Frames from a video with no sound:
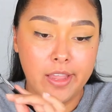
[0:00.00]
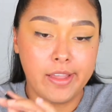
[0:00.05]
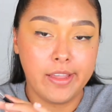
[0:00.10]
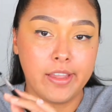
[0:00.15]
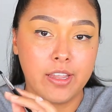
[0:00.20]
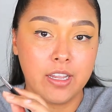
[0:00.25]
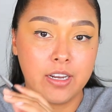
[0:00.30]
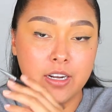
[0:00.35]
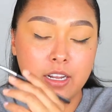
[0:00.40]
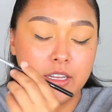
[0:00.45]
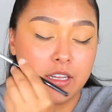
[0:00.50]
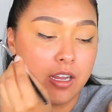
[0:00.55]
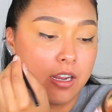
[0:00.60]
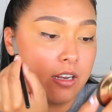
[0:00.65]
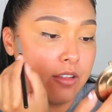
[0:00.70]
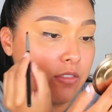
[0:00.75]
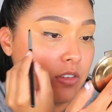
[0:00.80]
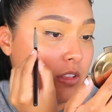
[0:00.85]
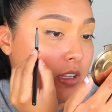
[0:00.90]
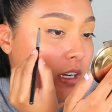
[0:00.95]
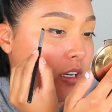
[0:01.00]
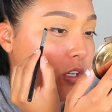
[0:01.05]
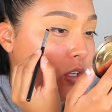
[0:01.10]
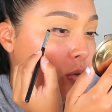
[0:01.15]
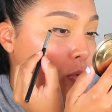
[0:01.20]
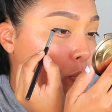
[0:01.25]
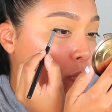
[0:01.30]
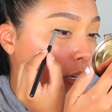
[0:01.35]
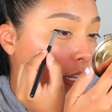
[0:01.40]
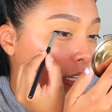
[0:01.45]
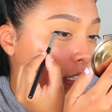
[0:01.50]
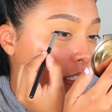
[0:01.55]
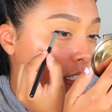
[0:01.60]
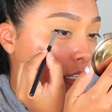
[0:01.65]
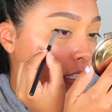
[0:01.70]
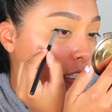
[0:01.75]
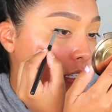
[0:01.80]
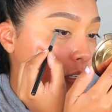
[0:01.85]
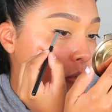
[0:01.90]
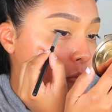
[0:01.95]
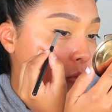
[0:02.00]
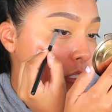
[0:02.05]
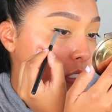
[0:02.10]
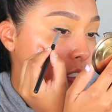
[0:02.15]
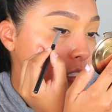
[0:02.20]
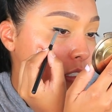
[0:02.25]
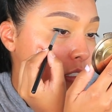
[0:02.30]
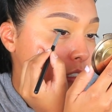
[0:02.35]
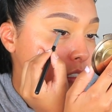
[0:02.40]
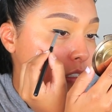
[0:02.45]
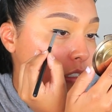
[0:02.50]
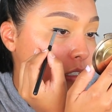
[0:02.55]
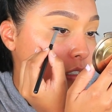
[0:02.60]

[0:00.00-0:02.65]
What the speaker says: and I can't even lie to you, when I did it, it wasn't